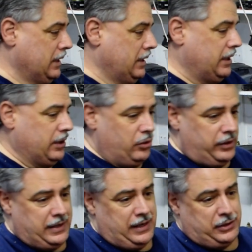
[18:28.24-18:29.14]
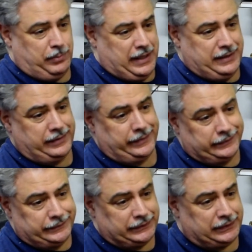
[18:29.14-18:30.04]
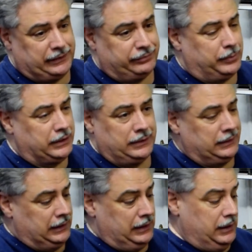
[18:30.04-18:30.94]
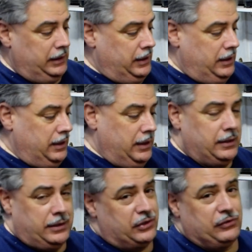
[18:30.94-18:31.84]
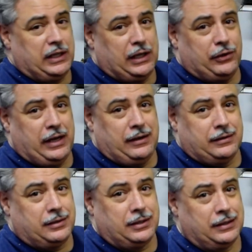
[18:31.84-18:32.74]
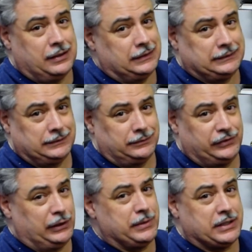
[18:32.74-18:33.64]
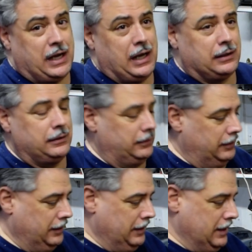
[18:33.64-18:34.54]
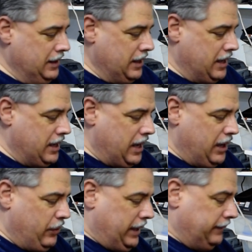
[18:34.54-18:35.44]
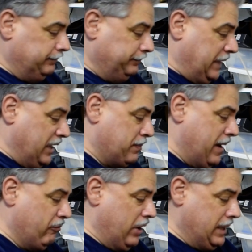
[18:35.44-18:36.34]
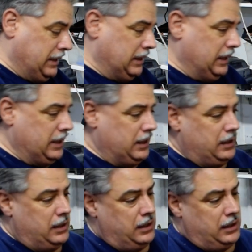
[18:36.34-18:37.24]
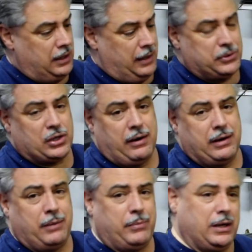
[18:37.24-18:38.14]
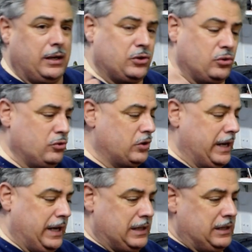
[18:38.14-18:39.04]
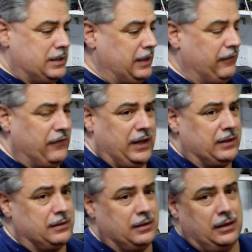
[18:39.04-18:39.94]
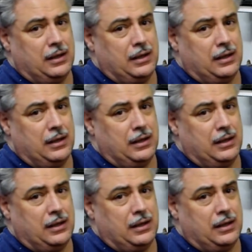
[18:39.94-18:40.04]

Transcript: and they taught us how to splice and stuff. But this is video now. Film is gone. And anyway, that's my rant, and I'm sorry, but as soon as I get this thing fixed,